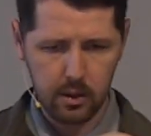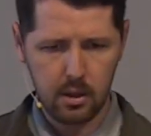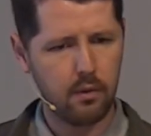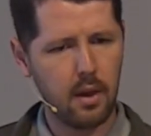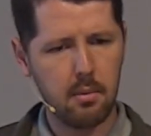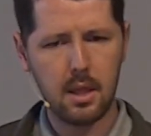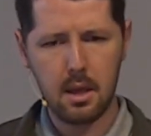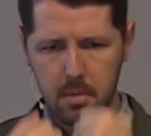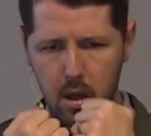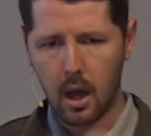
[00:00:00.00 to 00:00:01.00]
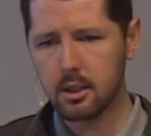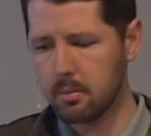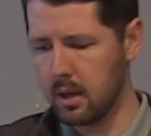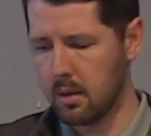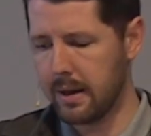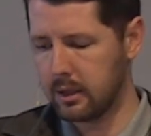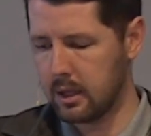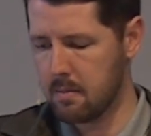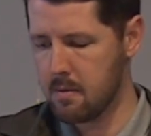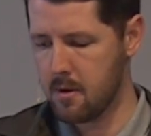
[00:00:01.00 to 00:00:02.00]
defaming them, gossiping about
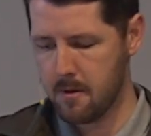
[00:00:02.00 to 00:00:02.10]
them.